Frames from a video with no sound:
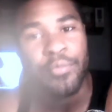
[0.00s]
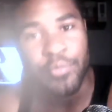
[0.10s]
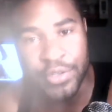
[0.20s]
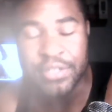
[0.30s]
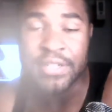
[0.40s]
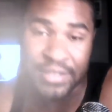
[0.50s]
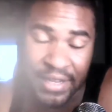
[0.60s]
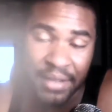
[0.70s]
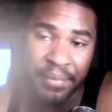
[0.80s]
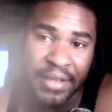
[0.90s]
which his
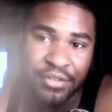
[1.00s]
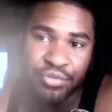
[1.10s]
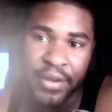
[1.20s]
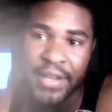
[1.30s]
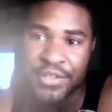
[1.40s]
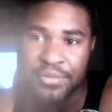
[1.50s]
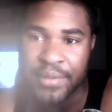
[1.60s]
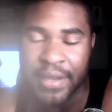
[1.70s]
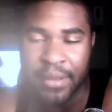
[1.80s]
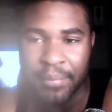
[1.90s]
teammates try to
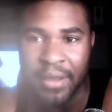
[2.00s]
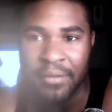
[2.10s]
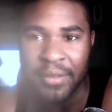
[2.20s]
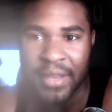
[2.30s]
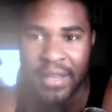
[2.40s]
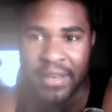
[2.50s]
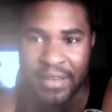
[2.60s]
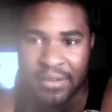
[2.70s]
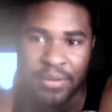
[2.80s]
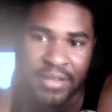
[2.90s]
take him out, and
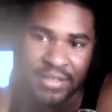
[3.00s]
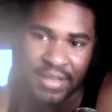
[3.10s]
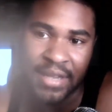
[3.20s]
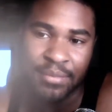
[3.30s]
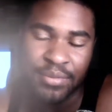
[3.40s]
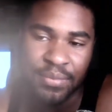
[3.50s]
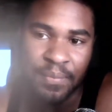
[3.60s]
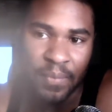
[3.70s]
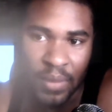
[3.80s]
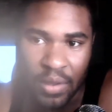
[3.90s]
he escapes
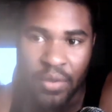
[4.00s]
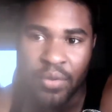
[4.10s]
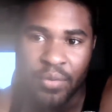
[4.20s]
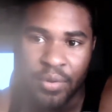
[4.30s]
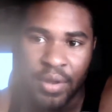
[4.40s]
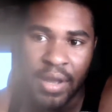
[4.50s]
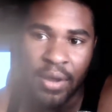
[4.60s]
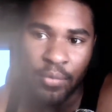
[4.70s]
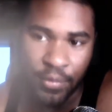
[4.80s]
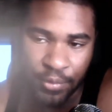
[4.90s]

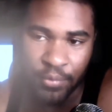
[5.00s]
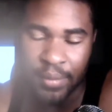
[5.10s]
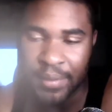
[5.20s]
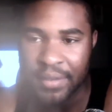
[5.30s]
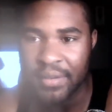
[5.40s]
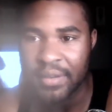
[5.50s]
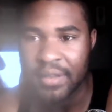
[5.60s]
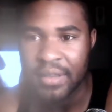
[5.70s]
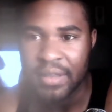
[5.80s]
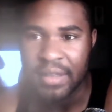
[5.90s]
uh, with the woman.
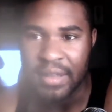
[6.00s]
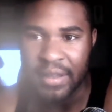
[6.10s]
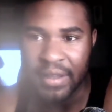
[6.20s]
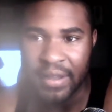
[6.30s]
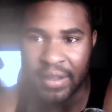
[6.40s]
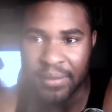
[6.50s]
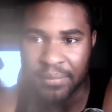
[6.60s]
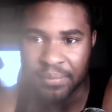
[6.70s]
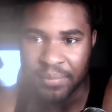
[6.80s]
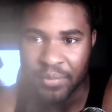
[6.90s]

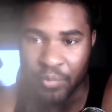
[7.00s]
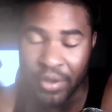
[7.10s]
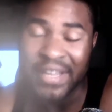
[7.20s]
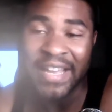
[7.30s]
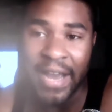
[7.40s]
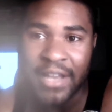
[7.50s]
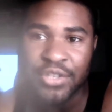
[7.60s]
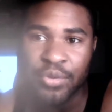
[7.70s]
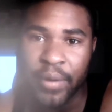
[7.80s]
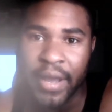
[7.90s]
Um, well, he
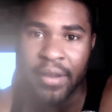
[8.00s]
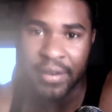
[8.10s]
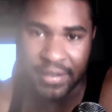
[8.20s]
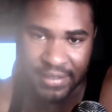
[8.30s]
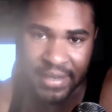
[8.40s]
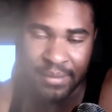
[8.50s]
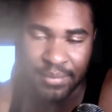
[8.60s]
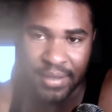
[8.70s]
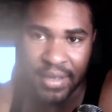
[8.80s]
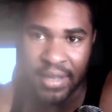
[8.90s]
guides her out and
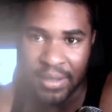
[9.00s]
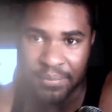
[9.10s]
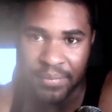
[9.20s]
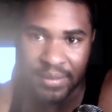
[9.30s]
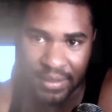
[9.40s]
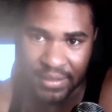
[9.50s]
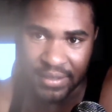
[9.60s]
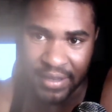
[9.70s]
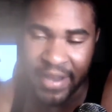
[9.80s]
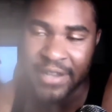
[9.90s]
escapes. Uh,
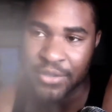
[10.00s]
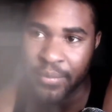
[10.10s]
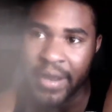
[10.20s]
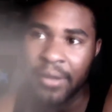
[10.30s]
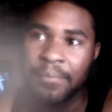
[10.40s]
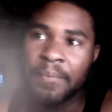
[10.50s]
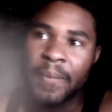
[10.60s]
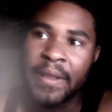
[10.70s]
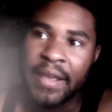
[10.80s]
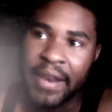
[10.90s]
the guys are out.
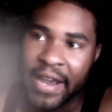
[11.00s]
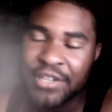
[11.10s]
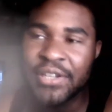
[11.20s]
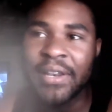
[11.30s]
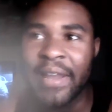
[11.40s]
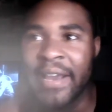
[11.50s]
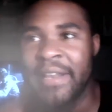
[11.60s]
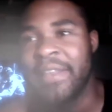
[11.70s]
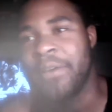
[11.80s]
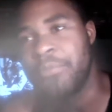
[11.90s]
And I actually
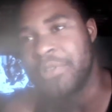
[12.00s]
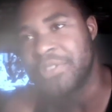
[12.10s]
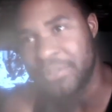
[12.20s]
like it that when